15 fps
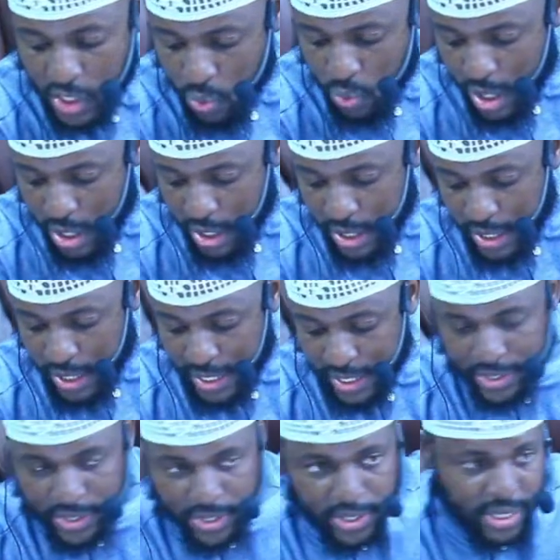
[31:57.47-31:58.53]
one is,
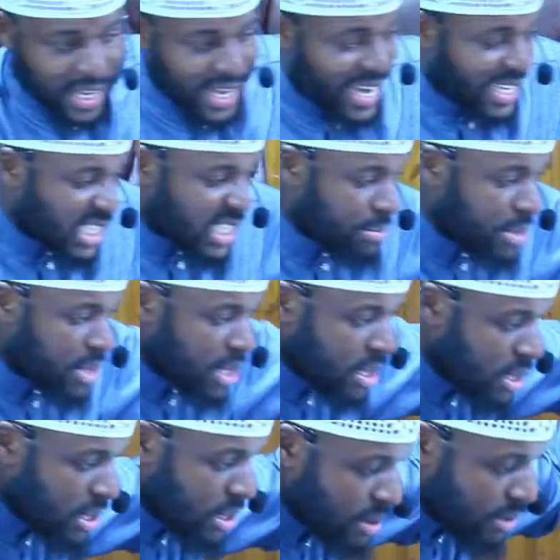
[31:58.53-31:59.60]
it has to be
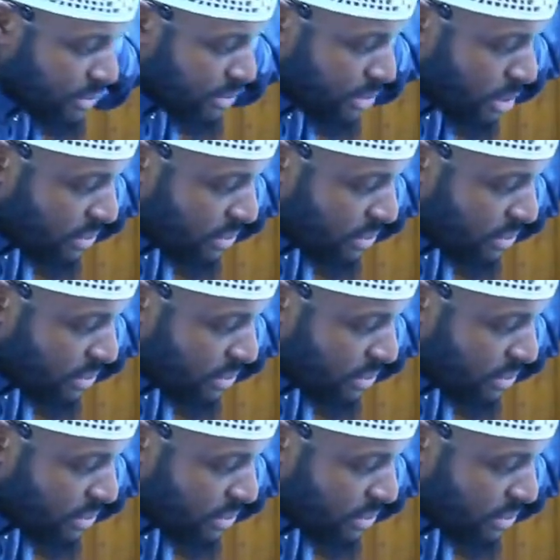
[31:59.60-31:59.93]
from